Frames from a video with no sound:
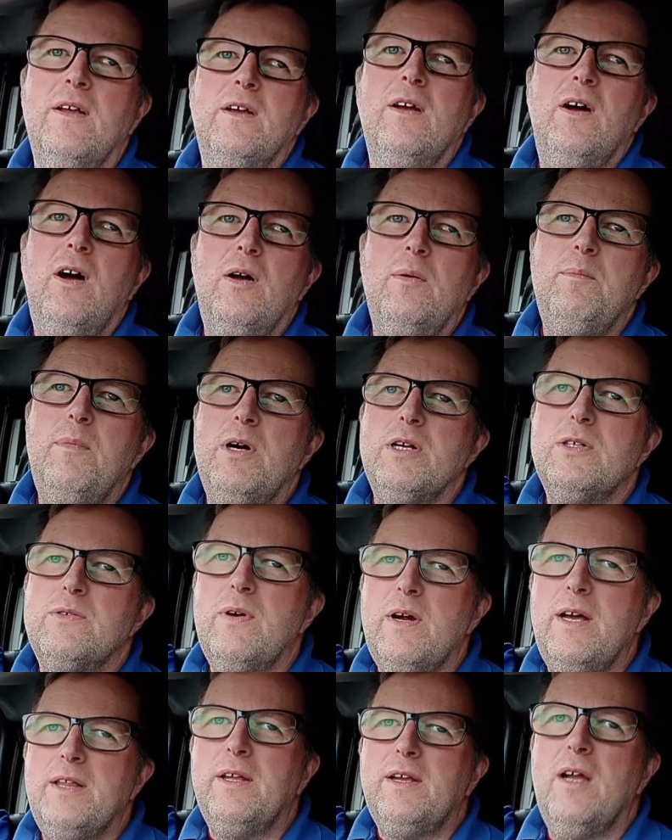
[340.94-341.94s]
I'd much
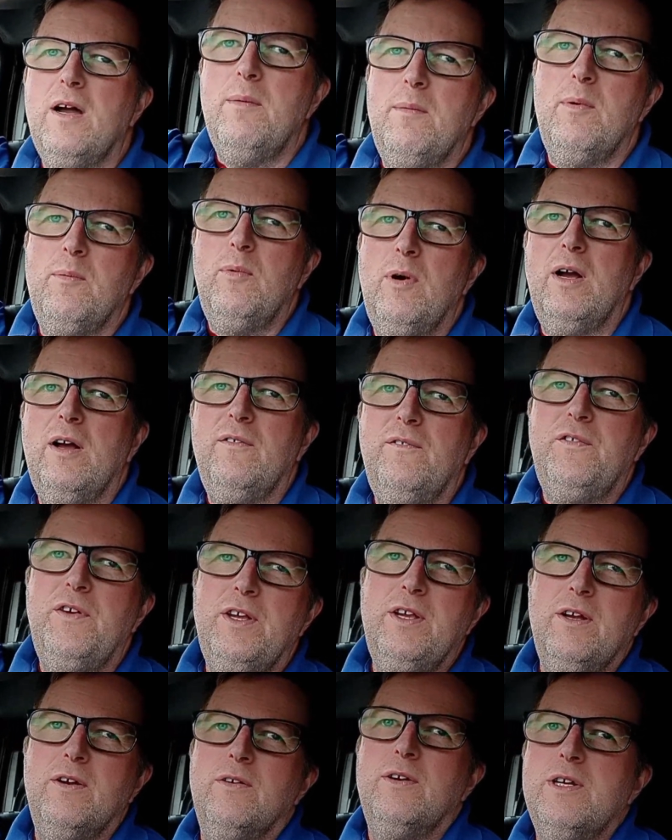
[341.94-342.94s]
rather come and work for
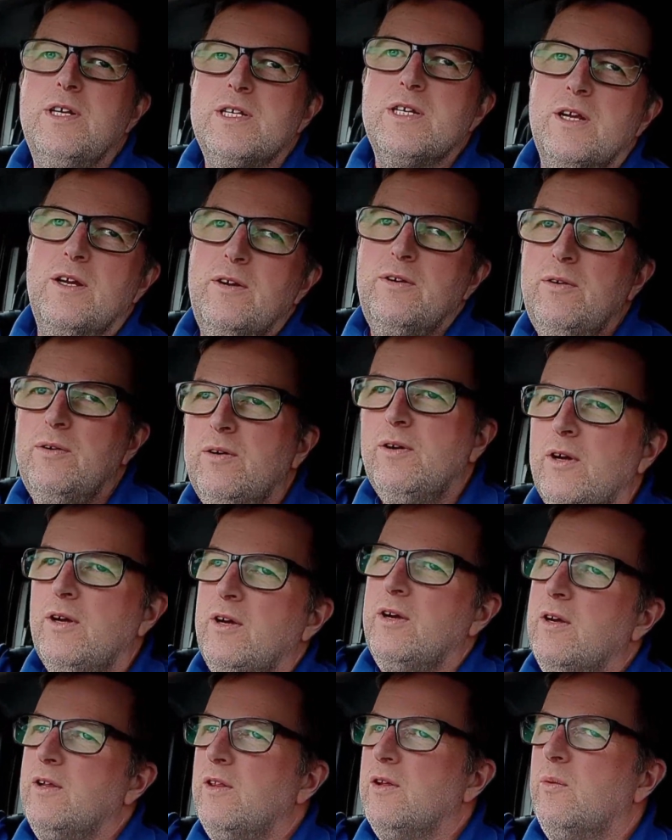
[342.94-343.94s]
you and do
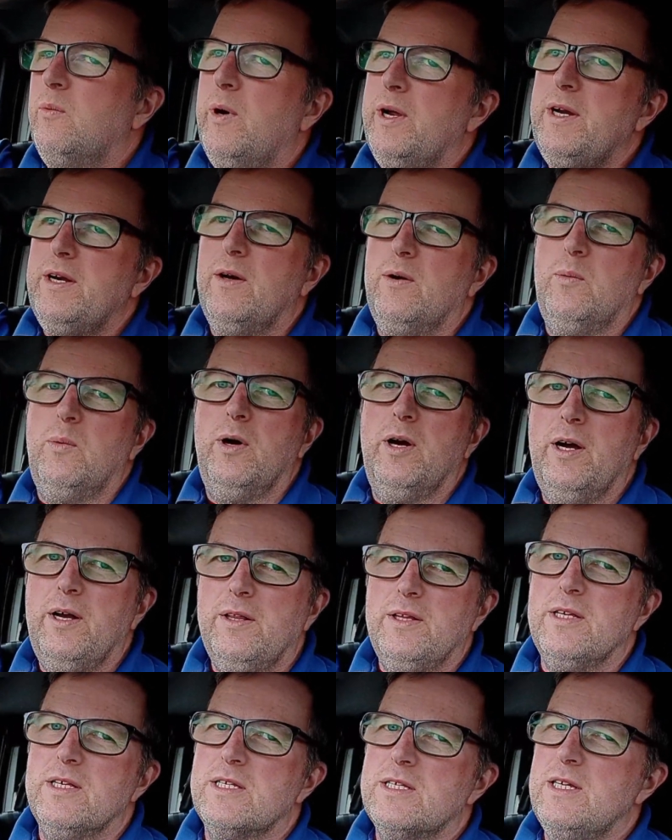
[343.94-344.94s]
the winter work
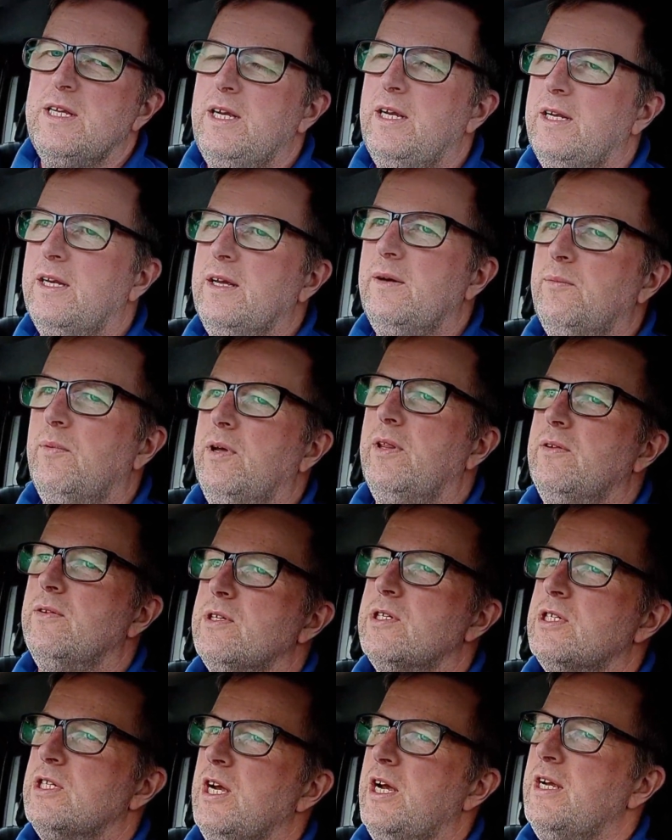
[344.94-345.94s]
that's needed, whether
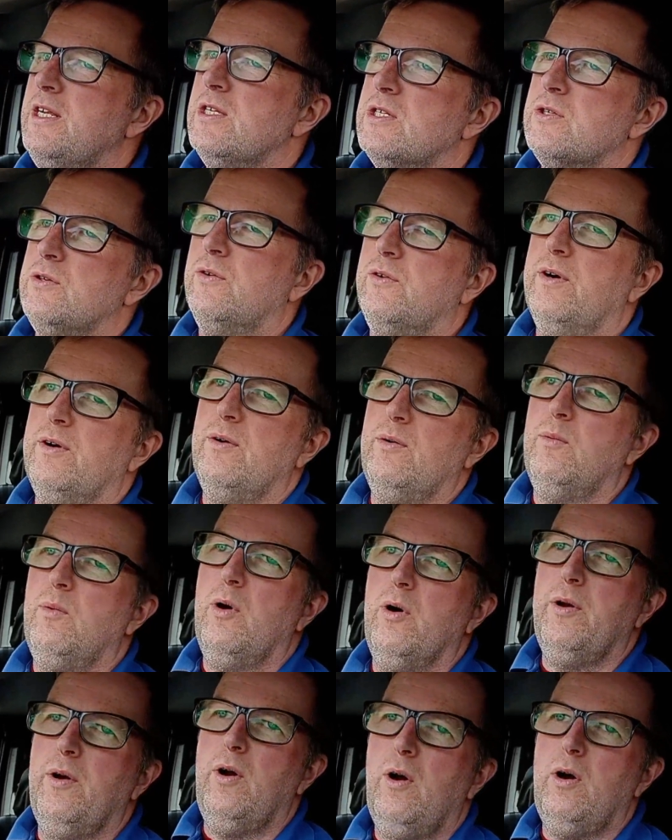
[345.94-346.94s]
it's chainsawing or
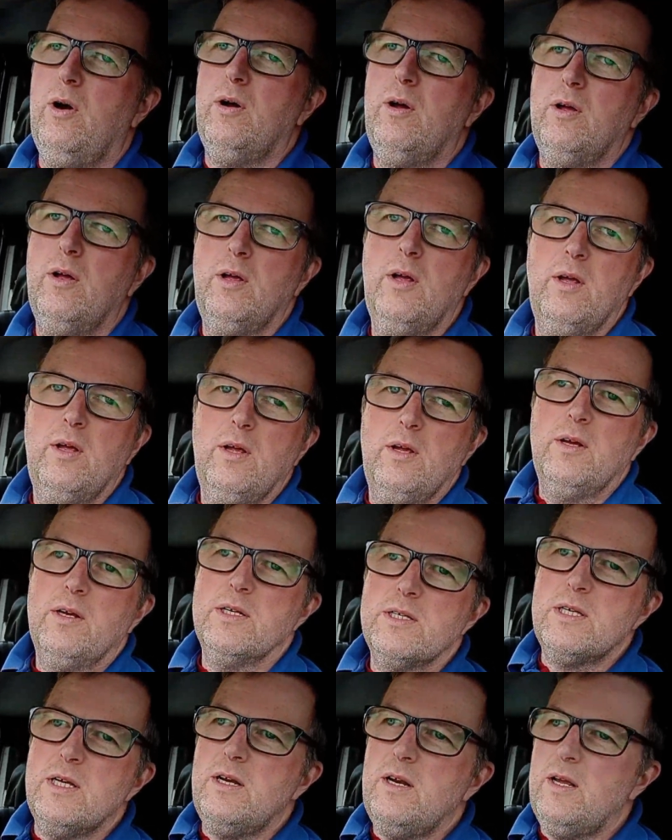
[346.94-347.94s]
whatnot.
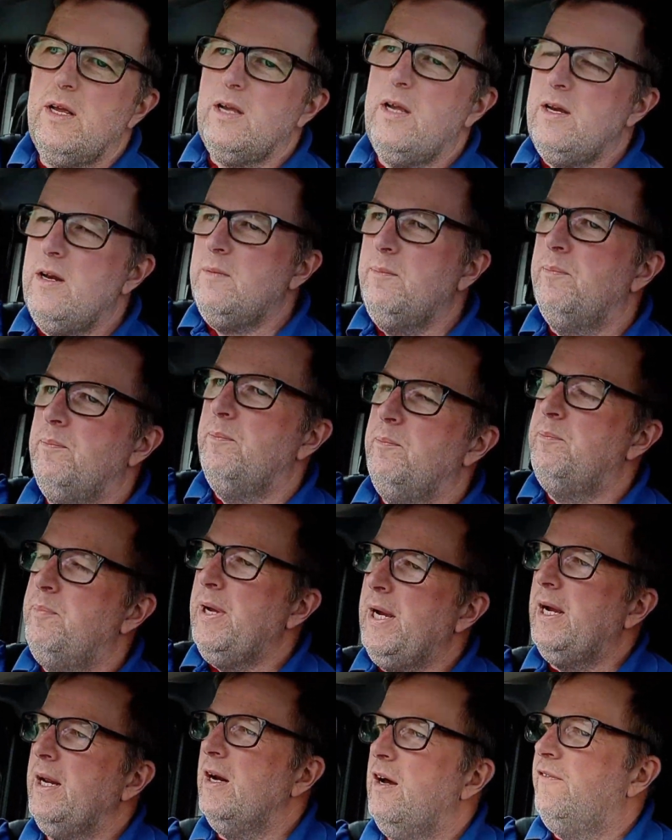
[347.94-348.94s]
Because in a
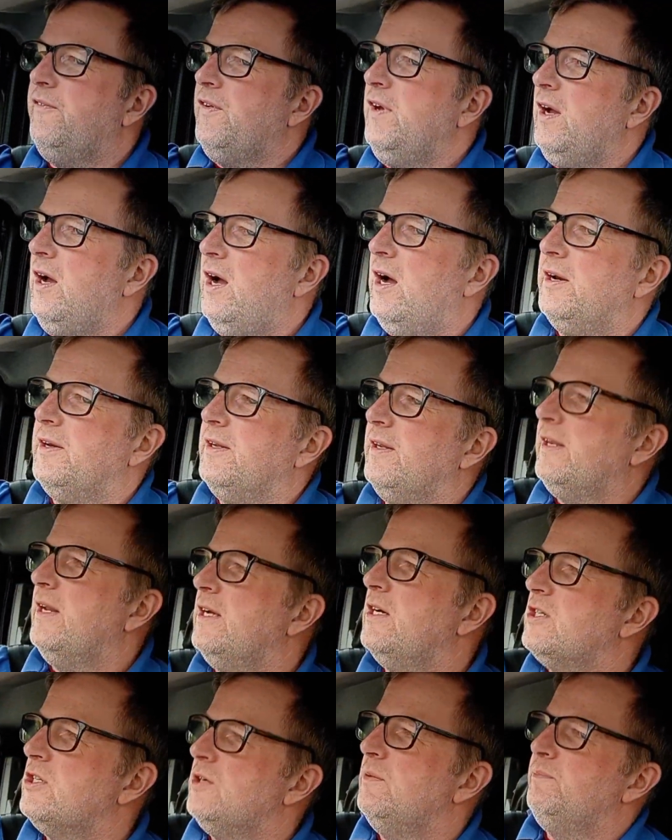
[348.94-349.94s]
big enough garden
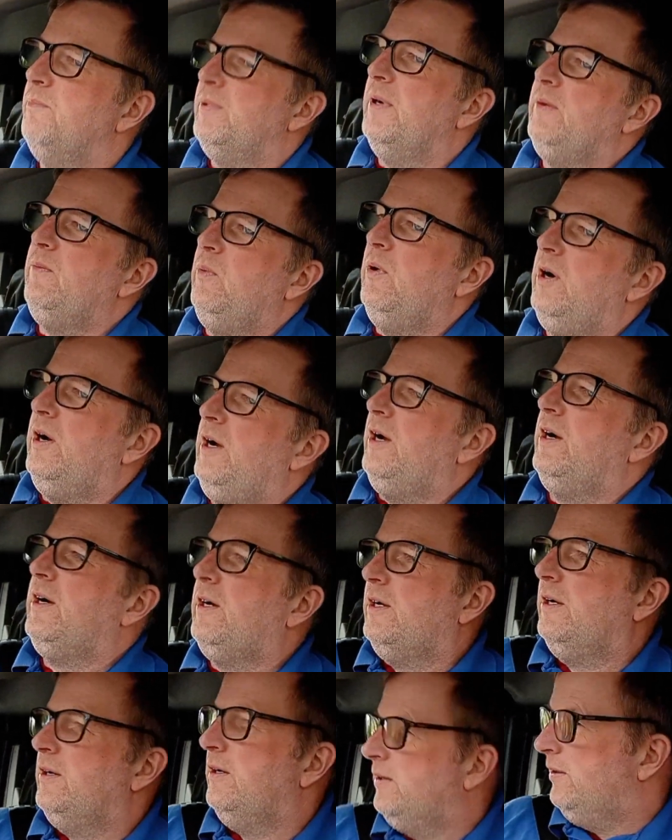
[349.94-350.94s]
there should be work